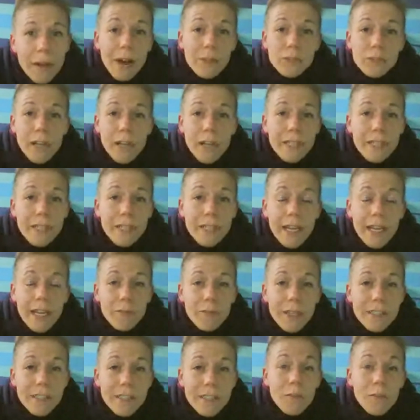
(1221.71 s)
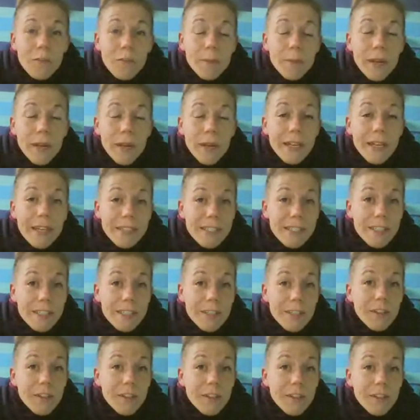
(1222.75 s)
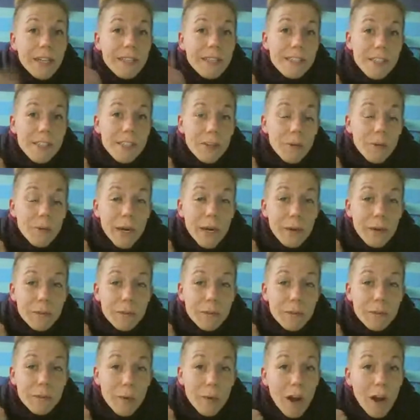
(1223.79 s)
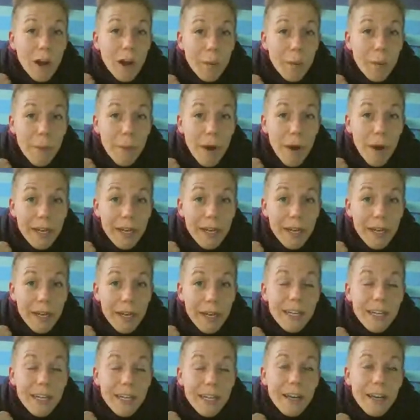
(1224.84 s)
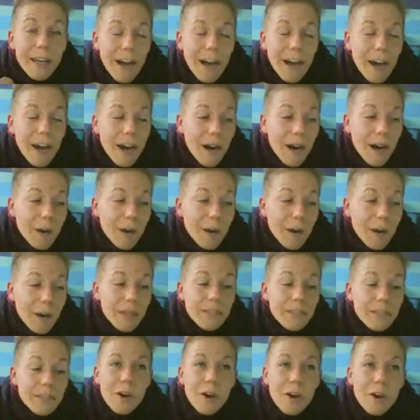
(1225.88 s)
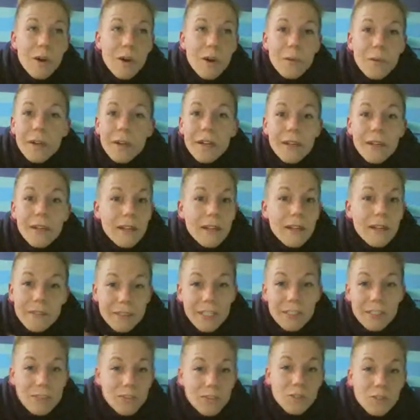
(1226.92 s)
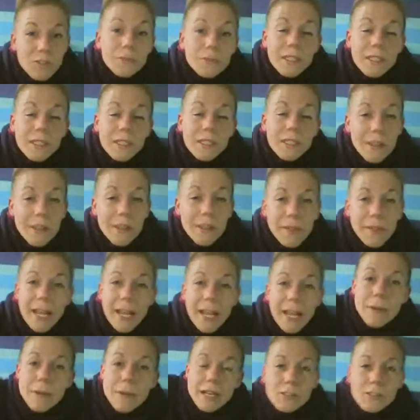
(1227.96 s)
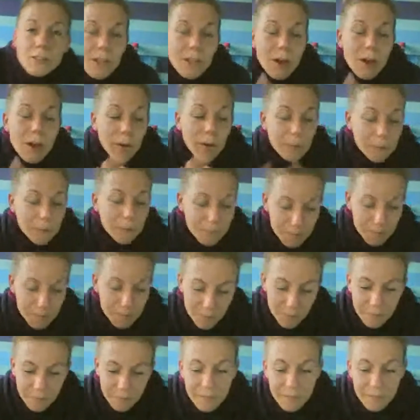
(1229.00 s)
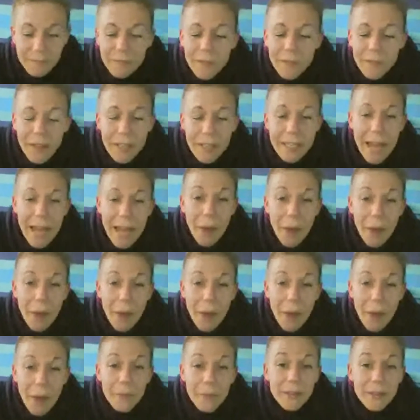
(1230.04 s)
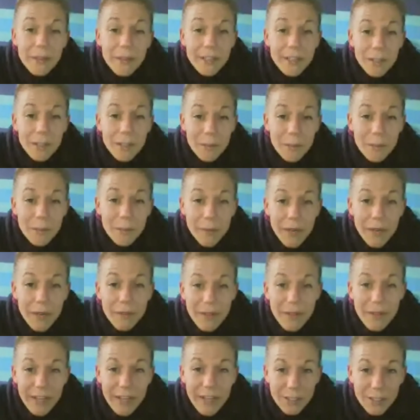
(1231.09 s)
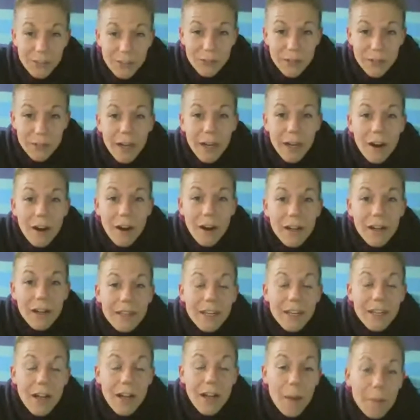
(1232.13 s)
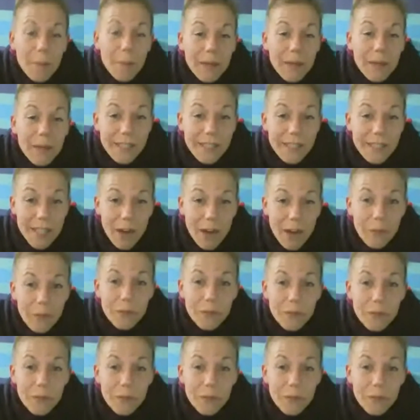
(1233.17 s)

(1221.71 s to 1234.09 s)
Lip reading: I've always worked out and tried to take care of myself, but I didn't necessarily consider what I was putting on my body. And so this do. So now a little bit of history on the company itself.